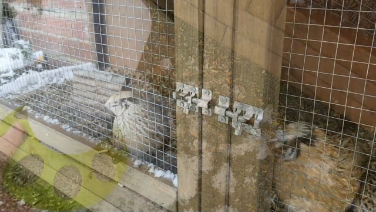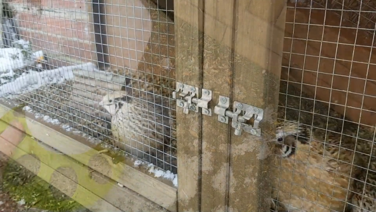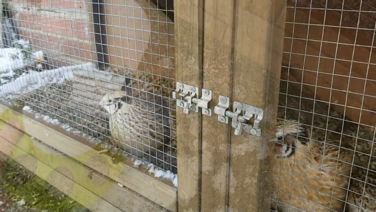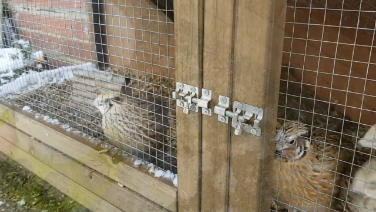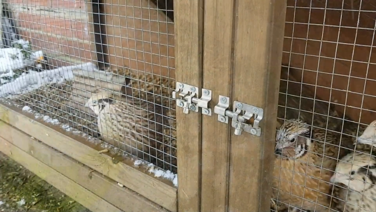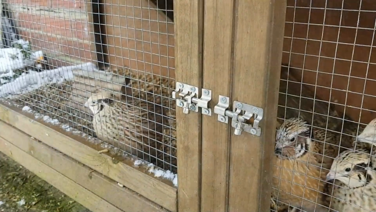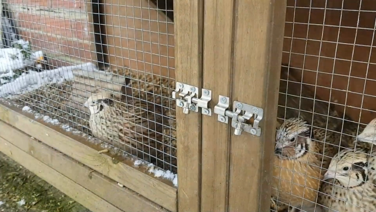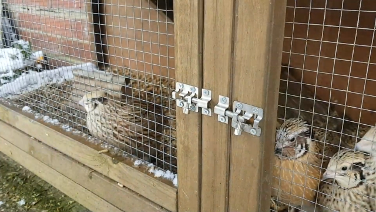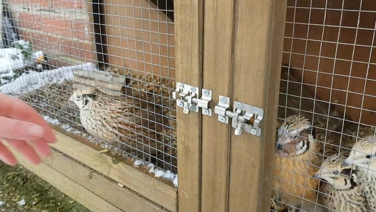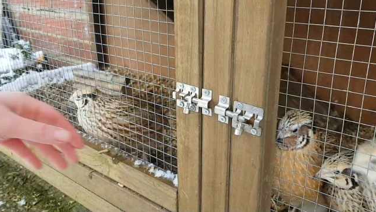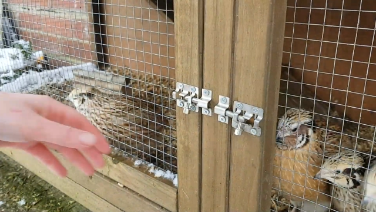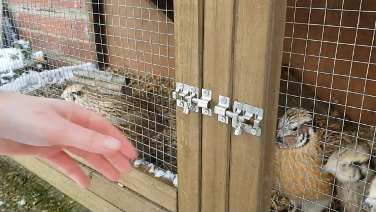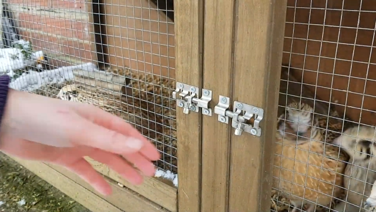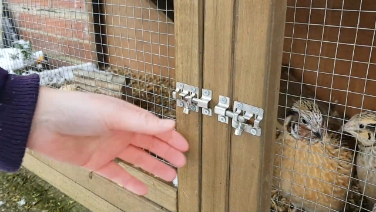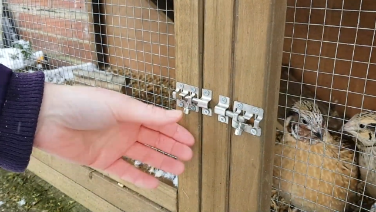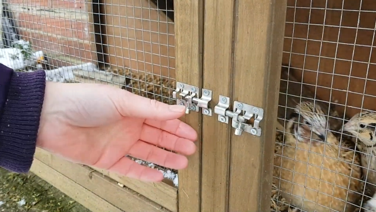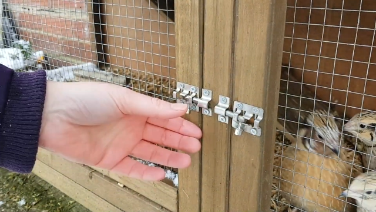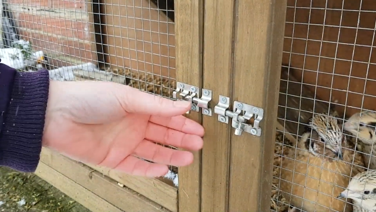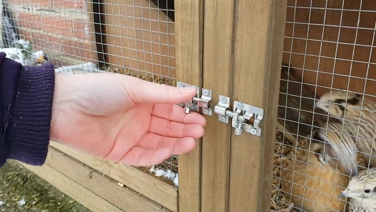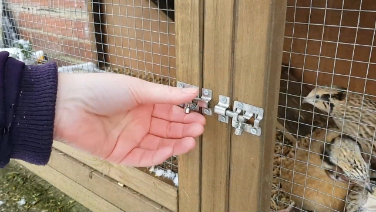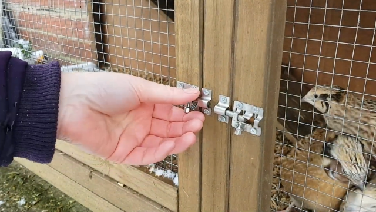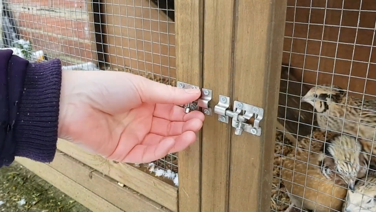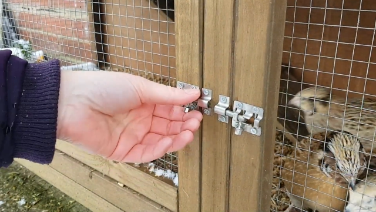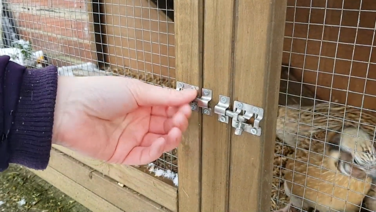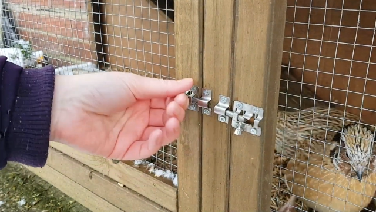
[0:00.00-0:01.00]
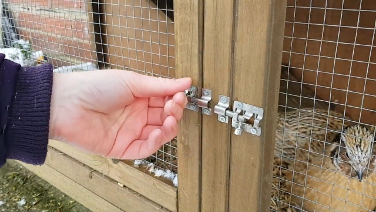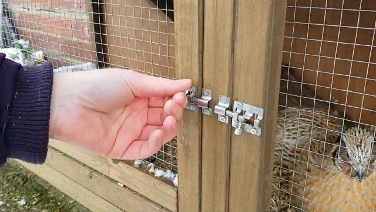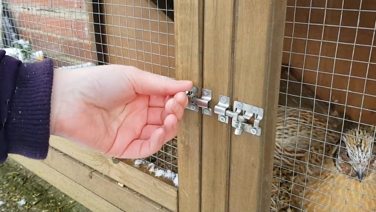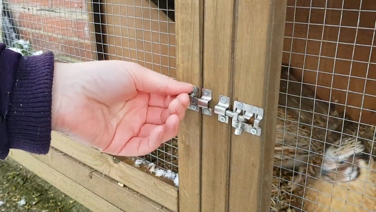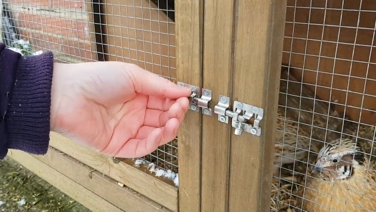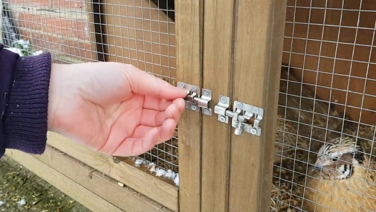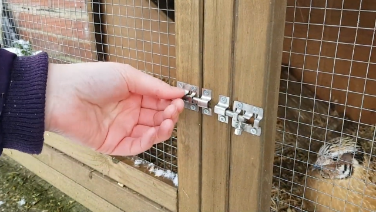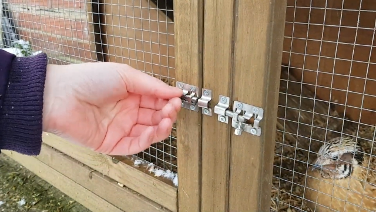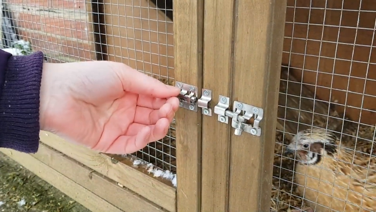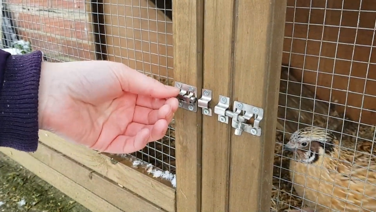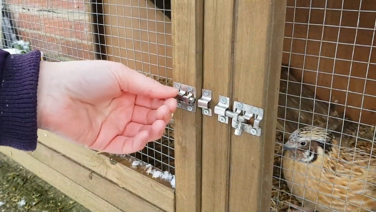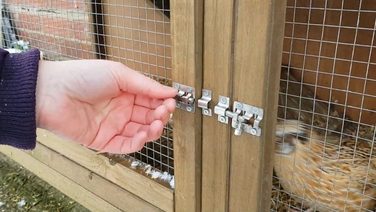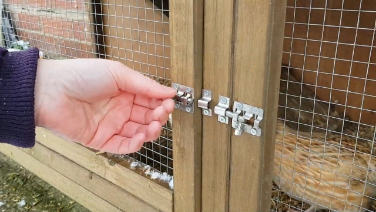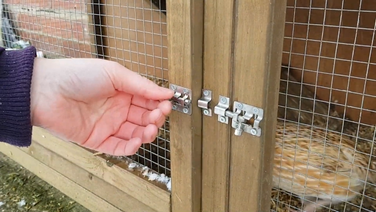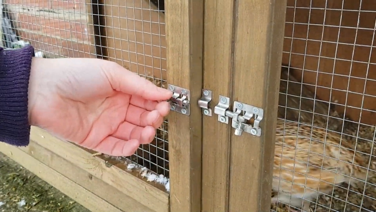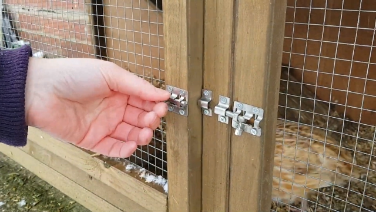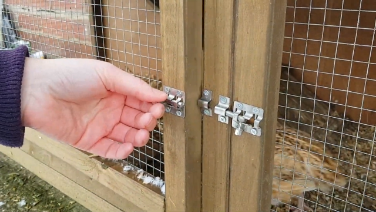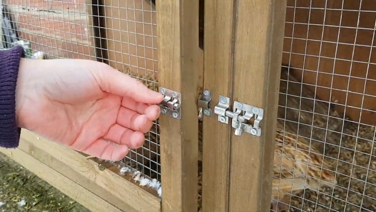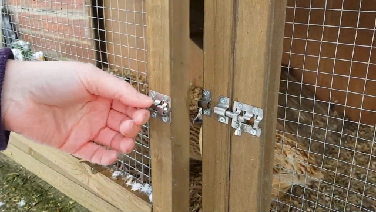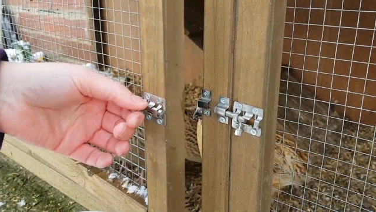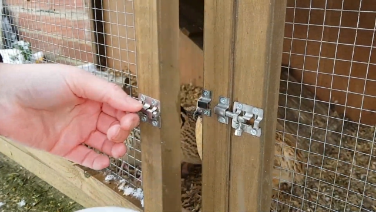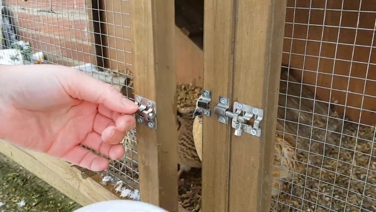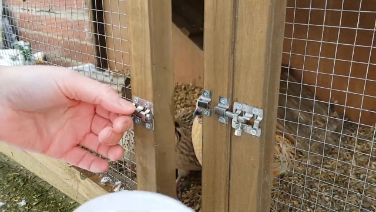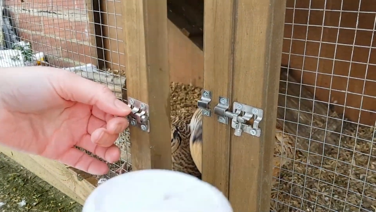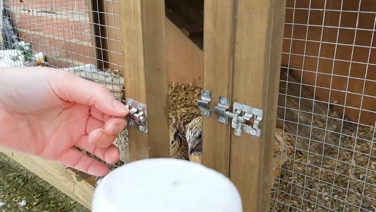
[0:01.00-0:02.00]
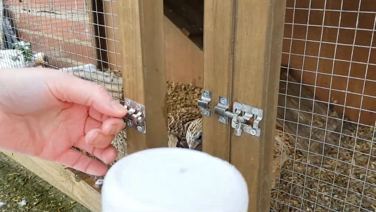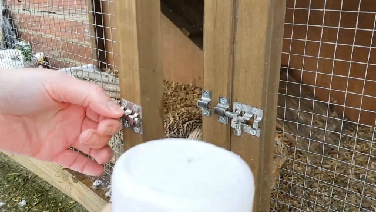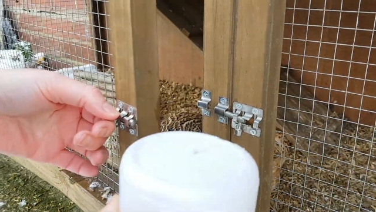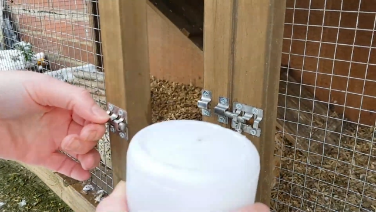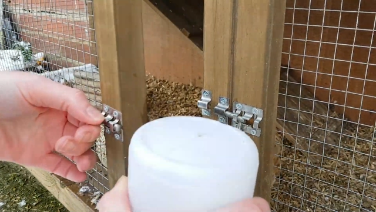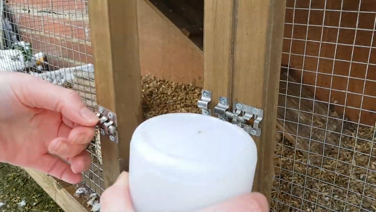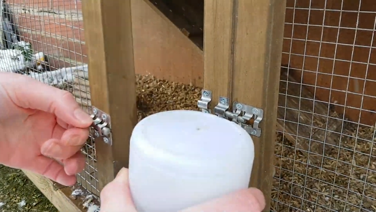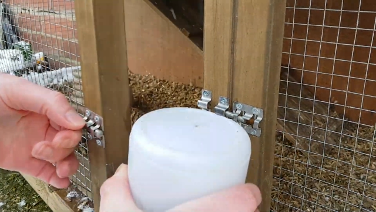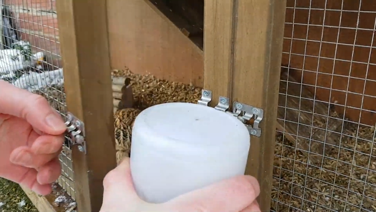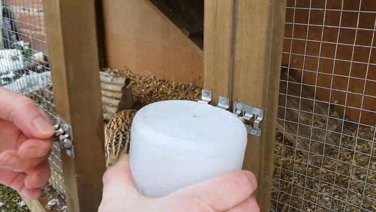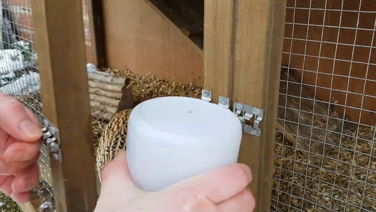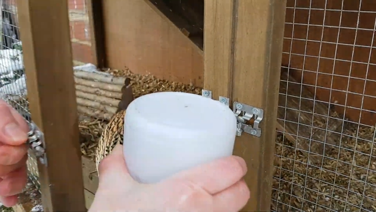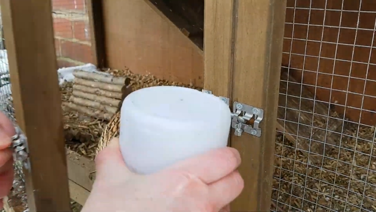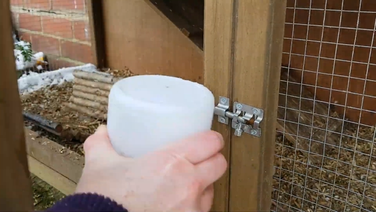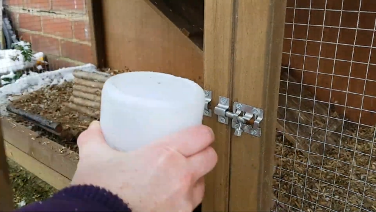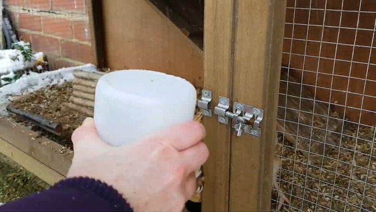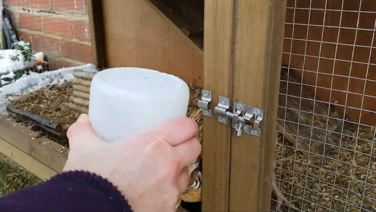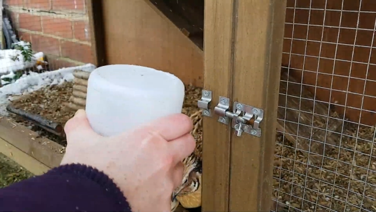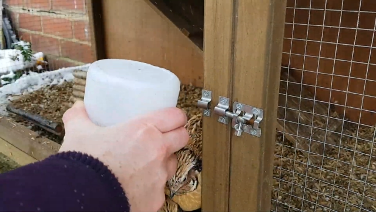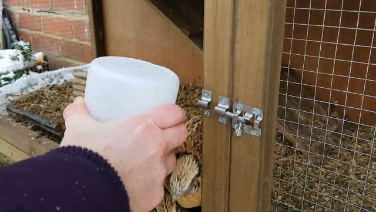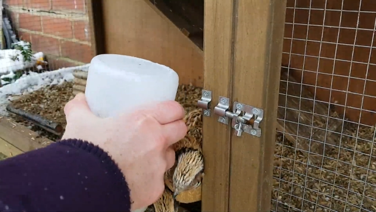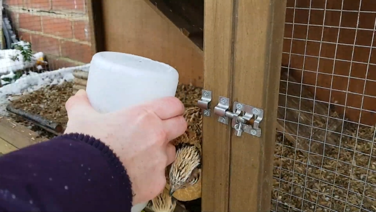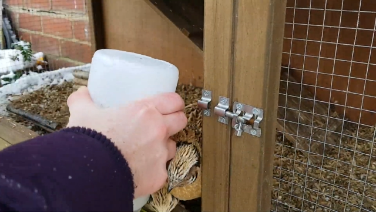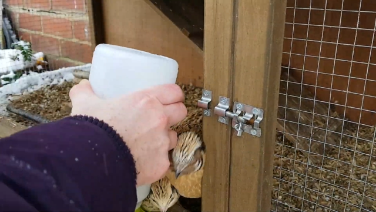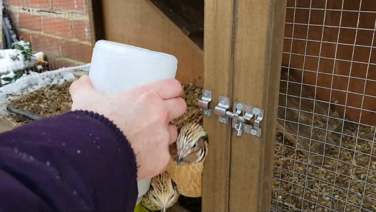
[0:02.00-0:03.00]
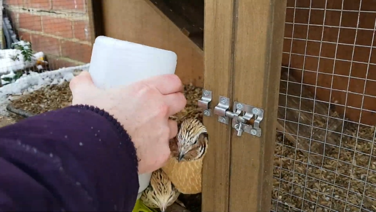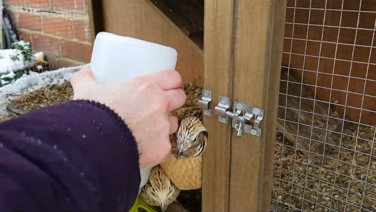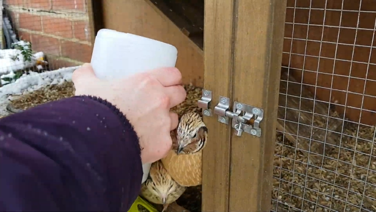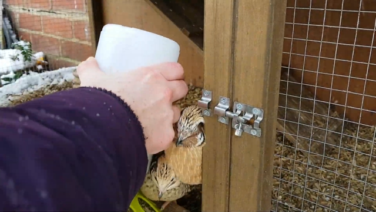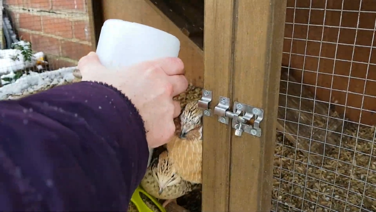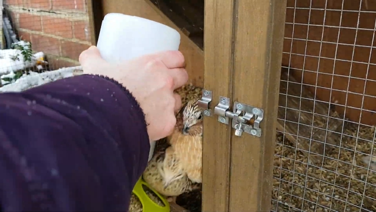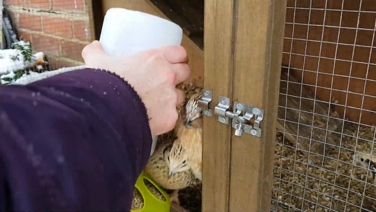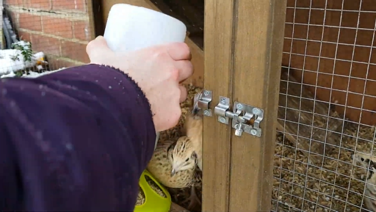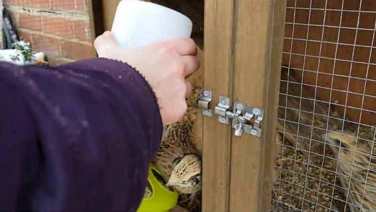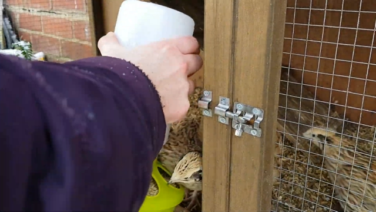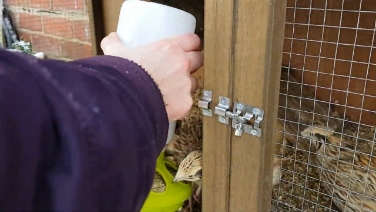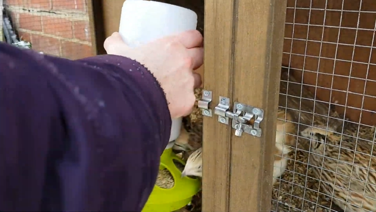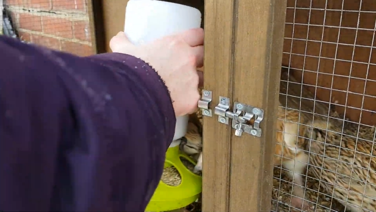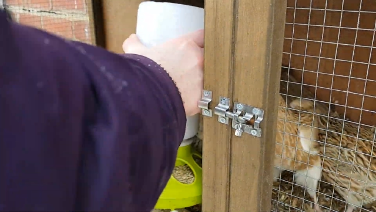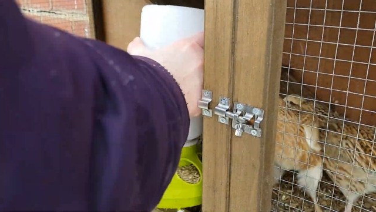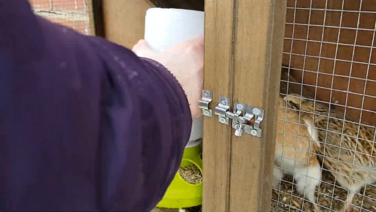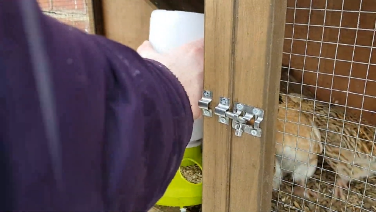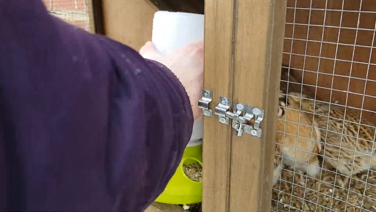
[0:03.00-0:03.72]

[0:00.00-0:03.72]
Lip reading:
[unreadable: no face in view]